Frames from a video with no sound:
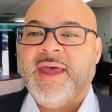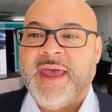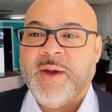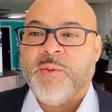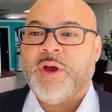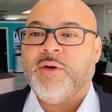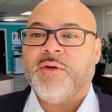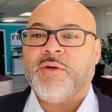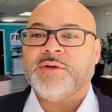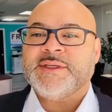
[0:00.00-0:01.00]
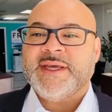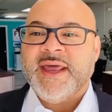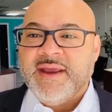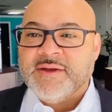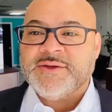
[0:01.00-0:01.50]
and we're going to
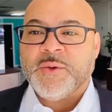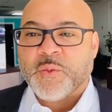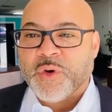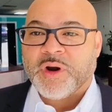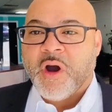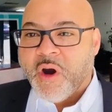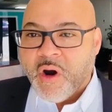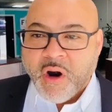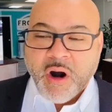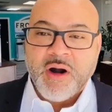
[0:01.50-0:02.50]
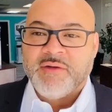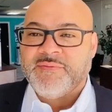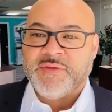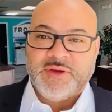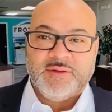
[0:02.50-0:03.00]
continue to work hard
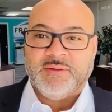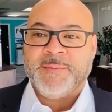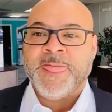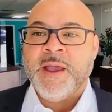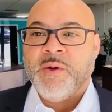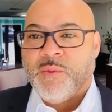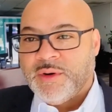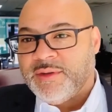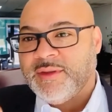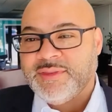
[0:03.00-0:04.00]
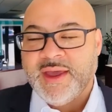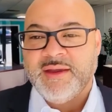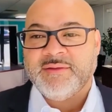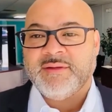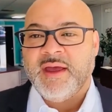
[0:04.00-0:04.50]
for you. One of the
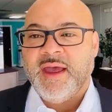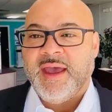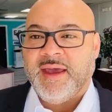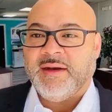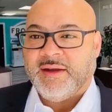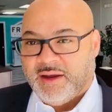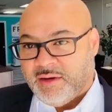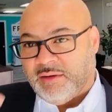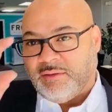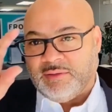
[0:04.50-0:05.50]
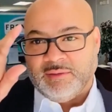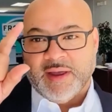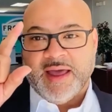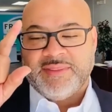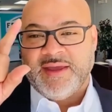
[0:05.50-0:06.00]
things, and
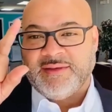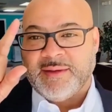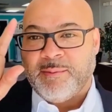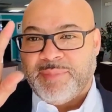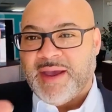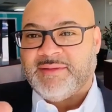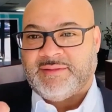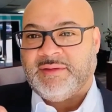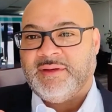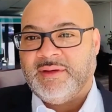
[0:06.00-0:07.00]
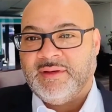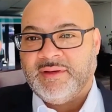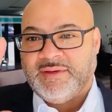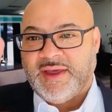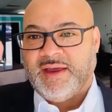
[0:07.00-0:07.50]
I think the best
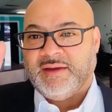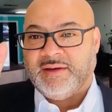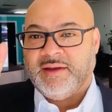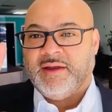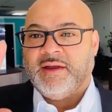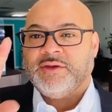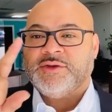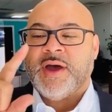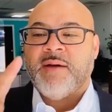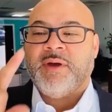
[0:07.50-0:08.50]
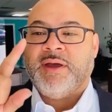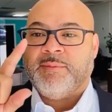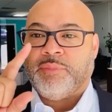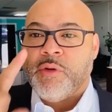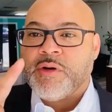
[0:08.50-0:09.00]
thing to have a
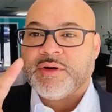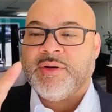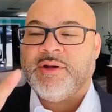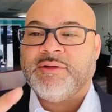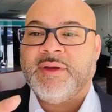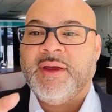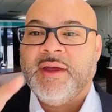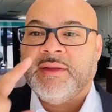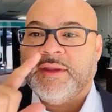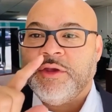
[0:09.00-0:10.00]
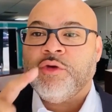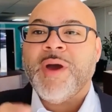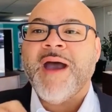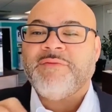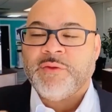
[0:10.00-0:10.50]
broker is that you don't
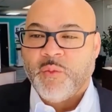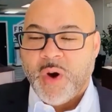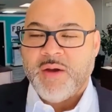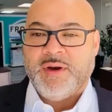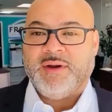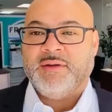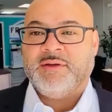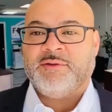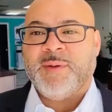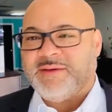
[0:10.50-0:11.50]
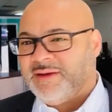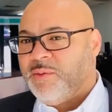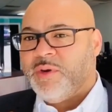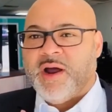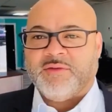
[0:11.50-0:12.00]
have to worry especially
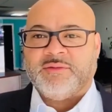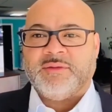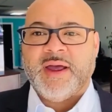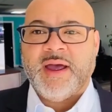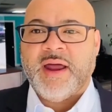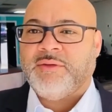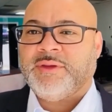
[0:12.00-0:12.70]
with us. Now, I don't